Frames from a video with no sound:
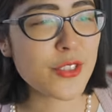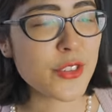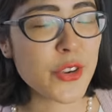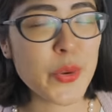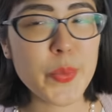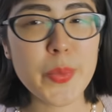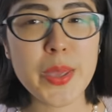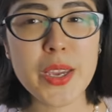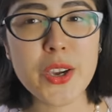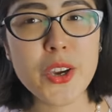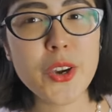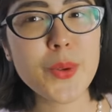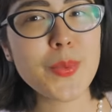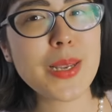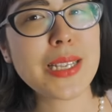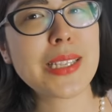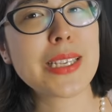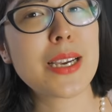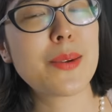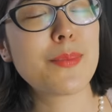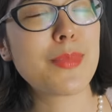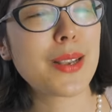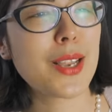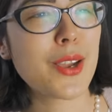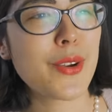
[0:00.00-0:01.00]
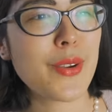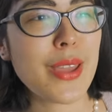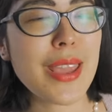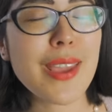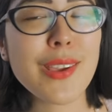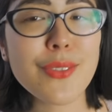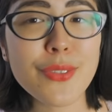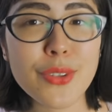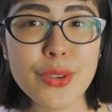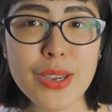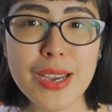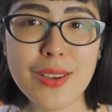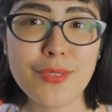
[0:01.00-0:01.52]
Drop me a comment down below
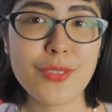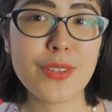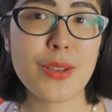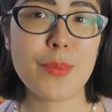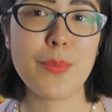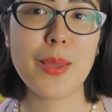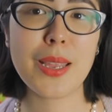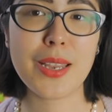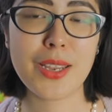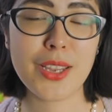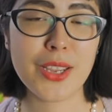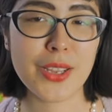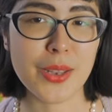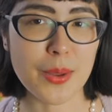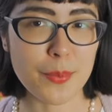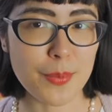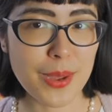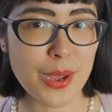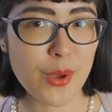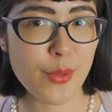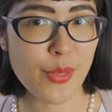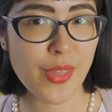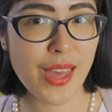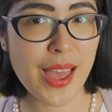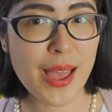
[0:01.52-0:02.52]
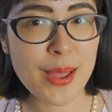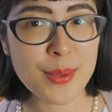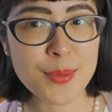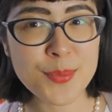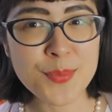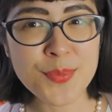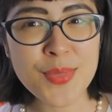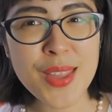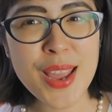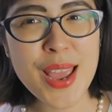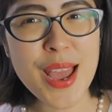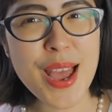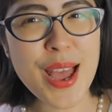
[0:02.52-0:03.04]
if you have an opinion about that.